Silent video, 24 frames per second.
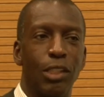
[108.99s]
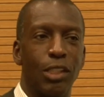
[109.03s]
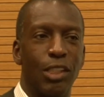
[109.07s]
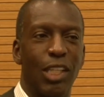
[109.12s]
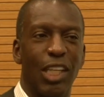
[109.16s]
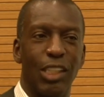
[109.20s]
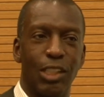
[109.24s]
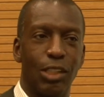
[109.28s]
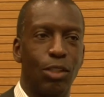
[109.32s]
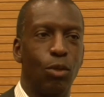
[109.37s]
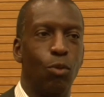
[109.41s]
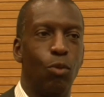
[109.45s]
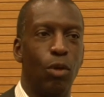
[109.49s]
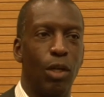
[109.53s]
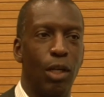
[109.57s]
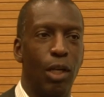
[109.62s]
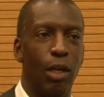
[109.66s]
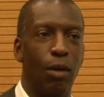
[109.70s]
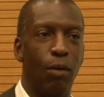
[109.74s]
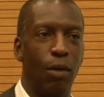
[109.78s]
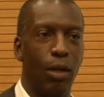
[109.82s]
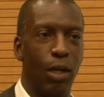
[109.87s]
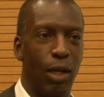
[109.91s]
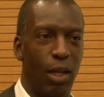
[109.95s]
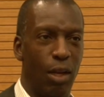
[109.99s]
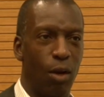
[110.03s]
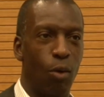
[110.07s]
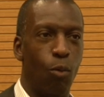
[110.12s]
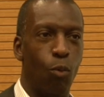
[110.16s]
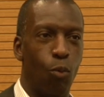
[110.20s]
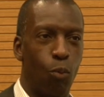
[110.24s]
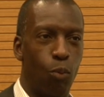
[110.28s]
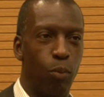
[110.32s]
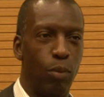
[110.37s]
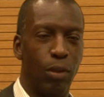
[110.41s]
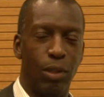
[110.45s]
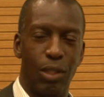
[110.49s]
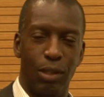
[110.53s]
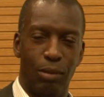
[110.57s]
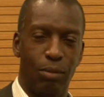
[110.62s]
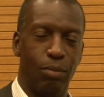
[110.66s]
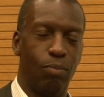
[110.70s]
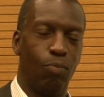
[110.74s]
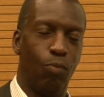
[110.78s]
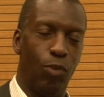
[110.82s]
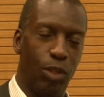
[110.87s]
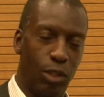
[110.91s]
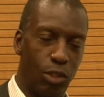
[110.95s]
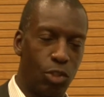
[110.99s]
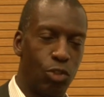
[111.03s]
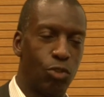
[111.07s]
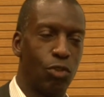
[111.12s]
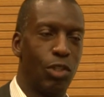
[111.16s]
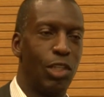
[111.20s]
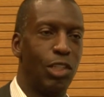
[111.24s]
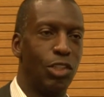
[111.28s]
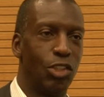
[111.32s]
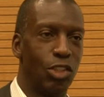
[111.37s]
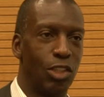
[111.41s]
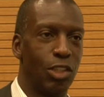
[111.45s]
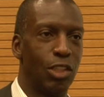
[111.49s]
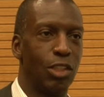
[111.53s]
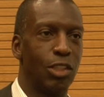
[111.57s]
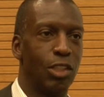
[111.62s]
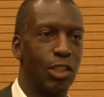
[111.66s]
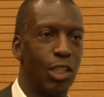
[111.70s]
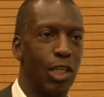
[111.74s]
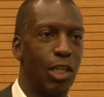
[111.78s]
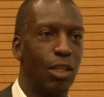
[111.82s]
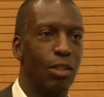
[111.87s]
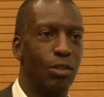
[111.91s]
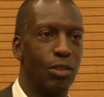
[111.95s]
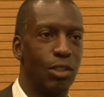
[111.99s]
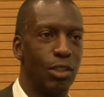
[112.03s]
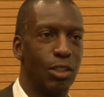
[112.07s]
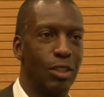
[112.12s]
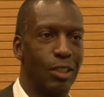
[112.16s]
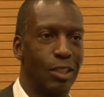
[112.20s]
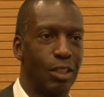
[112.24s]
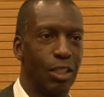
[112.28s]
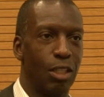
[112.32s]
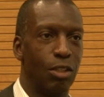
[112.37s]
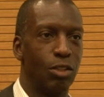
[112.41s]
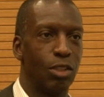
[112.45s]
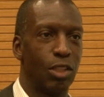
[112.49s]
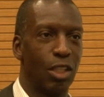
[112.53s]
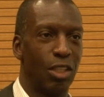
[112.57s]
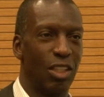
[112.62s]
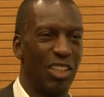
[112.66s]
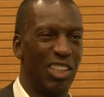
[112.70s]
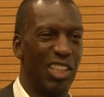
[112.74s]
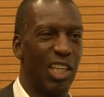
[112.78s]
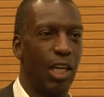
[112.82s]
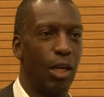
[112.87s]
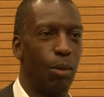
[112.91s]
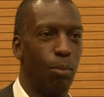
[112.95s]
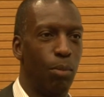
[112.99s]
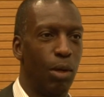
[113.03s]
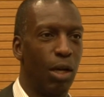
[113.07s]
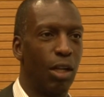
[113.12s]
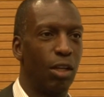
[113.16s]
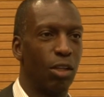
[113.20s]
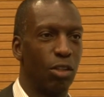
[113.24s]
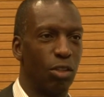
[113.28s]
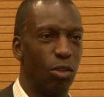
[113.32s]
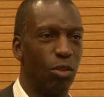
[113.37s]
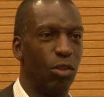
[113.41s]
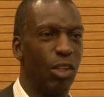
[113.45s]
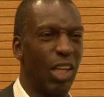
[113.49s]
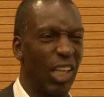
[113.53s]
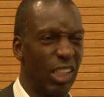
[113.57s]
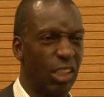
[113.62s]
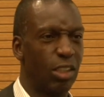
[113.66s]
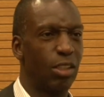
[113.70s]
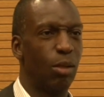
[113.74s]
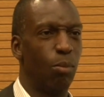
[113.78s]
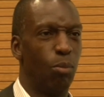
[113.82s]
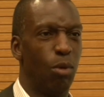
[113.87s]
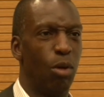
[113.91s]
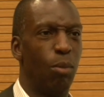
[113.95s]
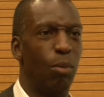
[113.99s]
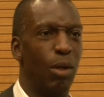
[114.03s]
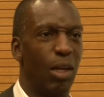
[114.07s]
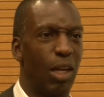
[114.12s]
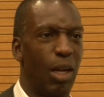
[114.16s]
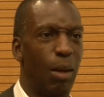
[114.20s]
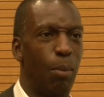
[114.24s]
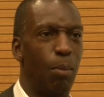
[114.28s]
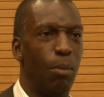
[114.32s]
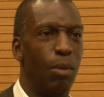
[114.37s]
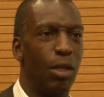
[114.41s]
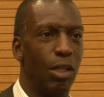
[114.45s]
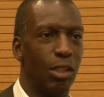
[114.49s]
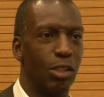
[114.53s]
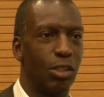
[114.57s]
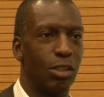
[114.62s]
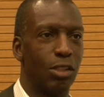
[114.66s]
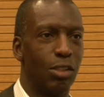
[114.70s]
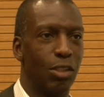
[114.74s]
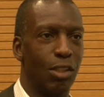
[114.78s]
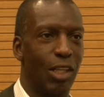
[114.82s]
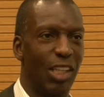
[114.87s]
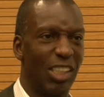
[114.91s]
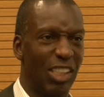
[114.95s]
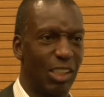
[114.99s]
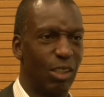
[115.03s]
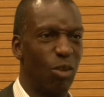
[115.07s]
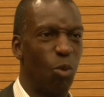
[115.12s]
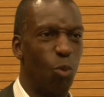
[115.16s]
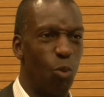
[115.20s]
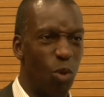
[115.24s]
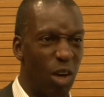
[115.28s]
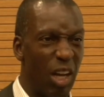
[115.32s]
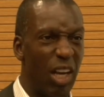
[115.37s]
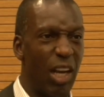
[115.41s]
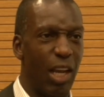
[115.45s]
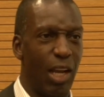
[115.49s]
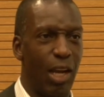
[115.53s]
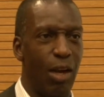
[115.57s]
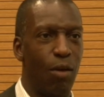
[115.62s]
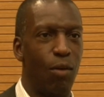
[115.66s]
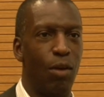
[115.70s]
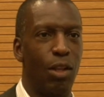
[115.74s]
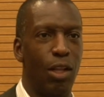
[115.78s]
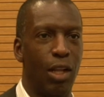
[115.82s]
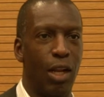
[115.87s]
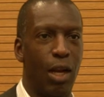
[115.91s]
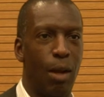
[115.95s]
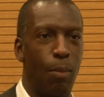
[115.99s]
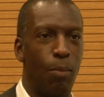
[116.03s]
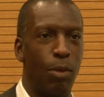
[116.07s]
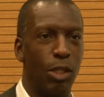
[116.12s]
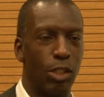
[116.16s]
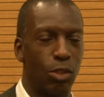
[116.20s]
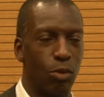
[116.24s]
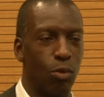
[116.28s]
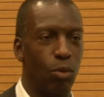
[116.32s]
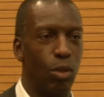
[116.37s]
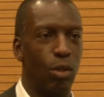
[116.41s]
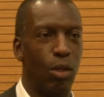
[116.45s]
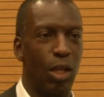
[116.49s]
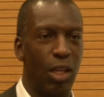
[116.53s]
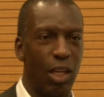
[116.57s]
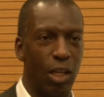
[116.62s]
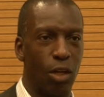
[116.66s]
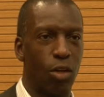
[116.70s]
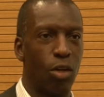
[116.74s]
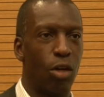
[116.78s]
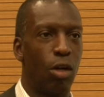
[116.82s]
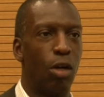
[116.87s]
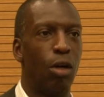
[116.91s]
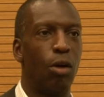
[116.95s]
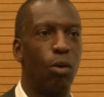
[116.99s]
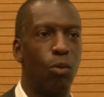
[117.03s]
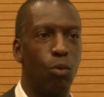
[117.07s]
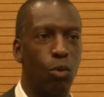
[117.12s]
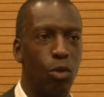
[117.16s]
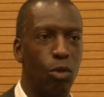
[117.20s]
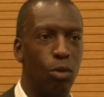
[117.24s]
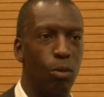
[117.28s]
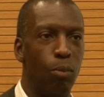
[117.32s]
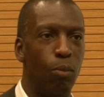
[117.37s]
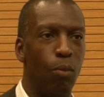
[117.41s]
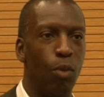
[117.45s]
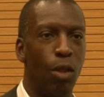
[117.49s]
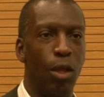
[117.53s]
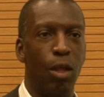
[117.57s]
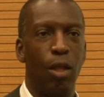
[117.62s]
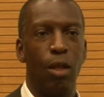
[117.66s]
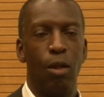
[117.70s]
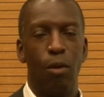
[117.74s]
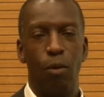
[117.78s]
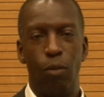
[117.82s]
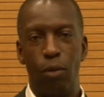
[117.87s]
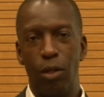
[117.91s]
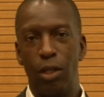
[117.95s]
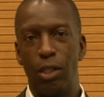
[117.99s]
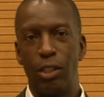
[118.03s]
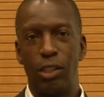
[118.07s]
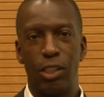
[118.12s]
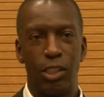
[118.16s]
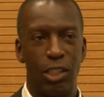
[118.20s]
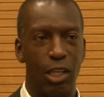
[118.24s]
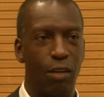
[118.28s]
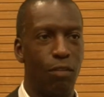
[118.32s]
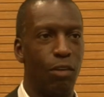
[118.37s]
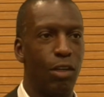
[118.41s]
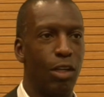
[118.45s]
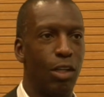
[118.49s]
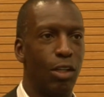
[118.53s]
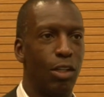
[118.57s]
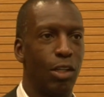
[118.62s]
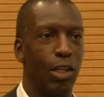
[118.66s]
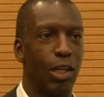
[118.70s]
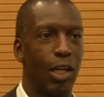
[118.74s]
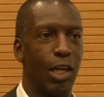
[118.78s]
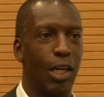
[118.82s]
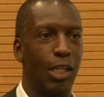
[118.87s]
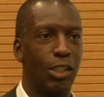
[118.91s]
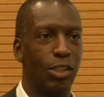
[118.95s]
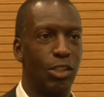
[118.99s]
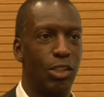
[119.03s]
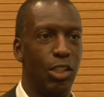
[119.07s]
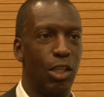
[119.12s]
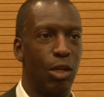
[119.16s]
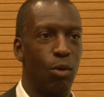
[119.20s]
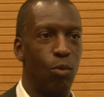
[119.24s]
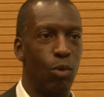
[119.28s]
That's the one area, as strange as it sounds kind of diabolical. That's the moment I miss. That's the one area that I miss when in the call room with 7 other guys there.